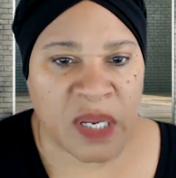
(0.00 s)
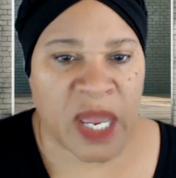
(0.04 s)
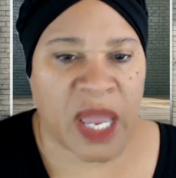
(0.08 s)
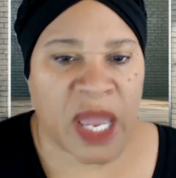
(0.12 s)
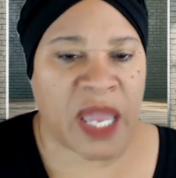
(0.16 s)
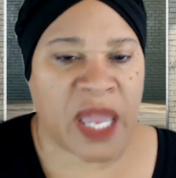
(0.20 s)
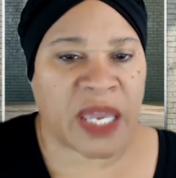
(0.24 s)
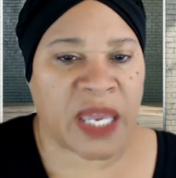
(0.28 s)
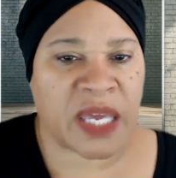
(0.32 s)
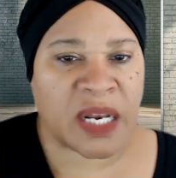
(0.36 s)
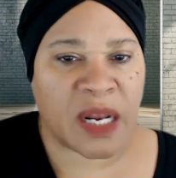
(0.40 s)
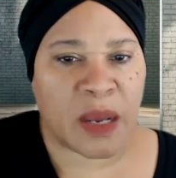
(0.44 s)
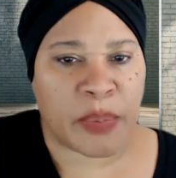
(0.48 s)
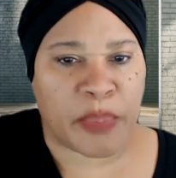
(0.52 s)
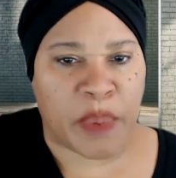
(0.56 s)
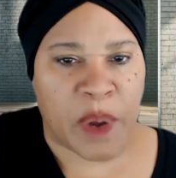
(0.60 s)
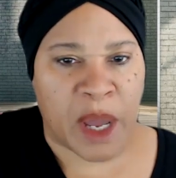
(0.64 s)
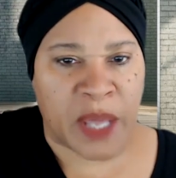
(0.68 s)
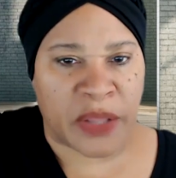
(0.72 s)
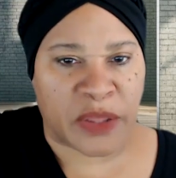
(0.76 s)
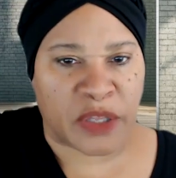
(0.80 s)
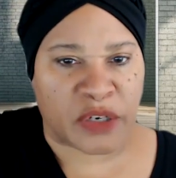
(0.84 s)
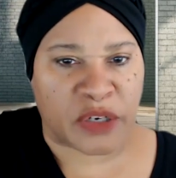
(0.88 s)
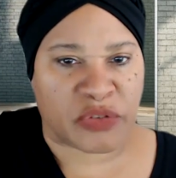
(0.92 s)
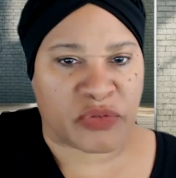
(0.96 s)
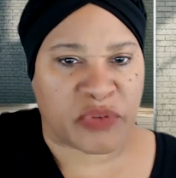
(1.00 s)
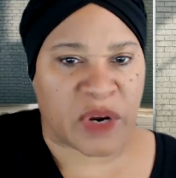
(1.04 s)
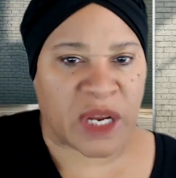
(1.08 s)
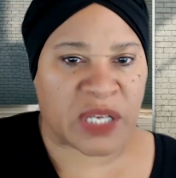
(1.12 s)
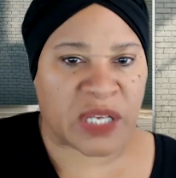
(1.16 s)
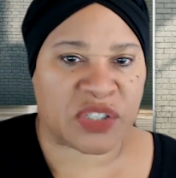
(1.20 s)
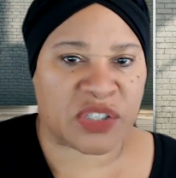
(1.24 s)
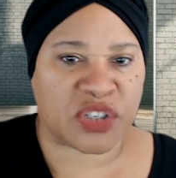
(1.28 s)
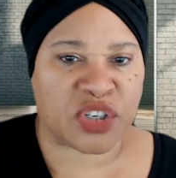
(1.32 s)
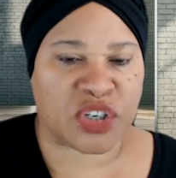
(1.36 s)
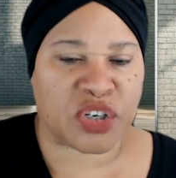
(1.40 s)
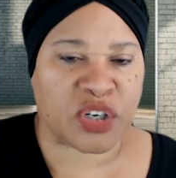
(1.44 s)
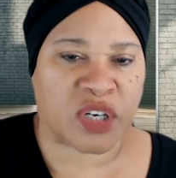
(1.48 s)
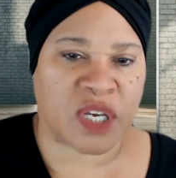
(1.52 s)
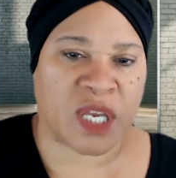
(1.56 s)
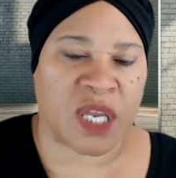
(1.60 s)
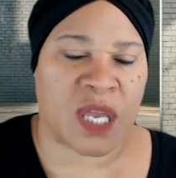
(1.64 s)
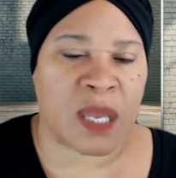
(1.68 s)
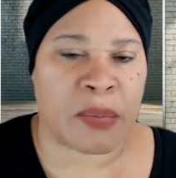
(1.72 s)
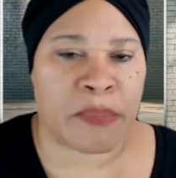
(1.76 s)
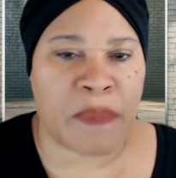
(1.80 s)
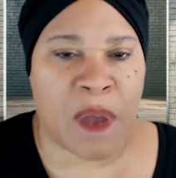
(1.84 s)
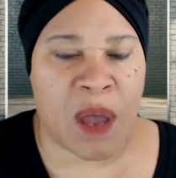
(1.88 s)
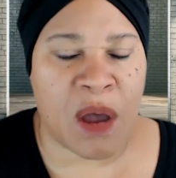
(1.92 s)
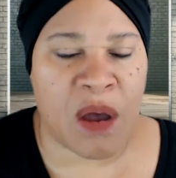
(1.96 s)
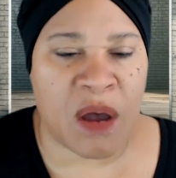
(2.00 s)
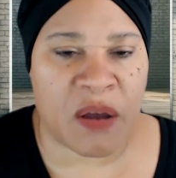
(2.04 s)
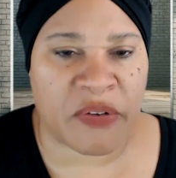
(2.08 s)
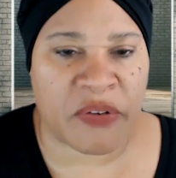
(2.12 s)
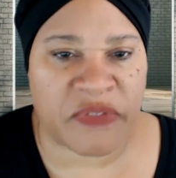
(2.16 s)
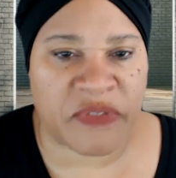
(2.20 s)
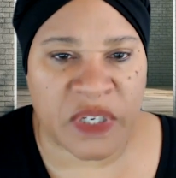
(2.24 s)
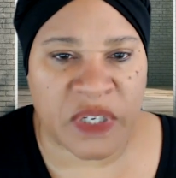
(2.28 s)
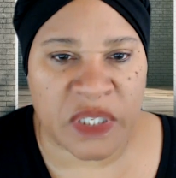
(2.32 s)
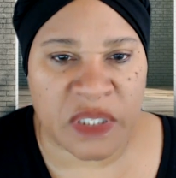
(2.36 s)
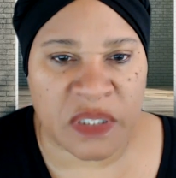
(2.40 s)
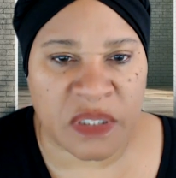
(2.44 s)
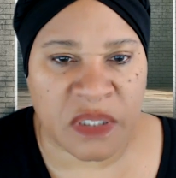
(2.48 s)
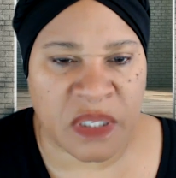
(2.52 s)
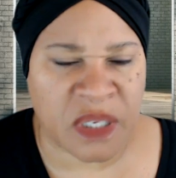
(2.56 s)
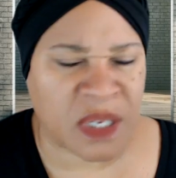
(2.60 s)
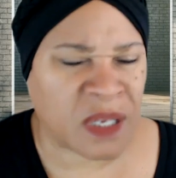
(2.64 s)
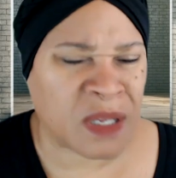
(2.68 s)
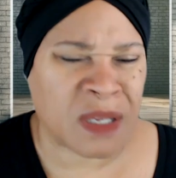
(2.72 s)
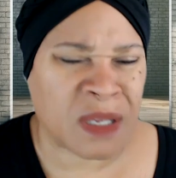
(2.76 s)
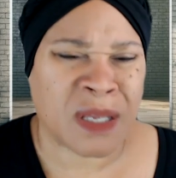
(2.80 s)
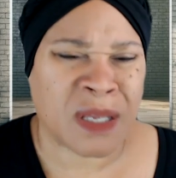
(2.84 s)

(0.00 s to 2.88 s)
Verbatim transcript: hanging up on the dress hook in my office.